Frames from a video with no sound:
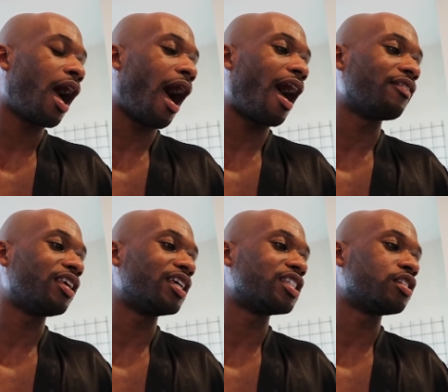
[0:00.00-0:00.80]
I have to
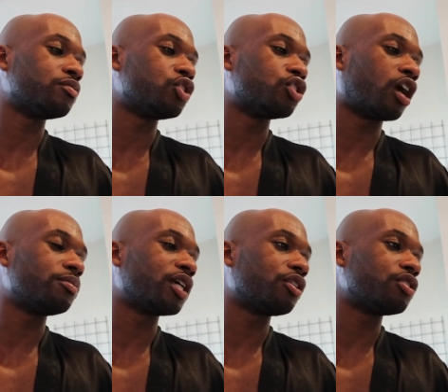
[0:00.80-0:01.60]
get some sharp
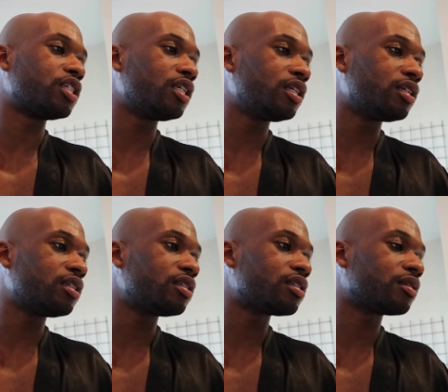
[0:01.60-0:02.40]
cheddar
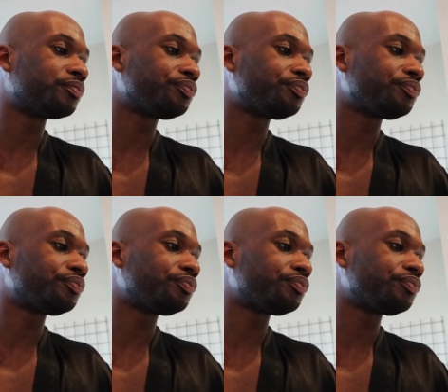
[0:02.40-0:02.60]
cheese.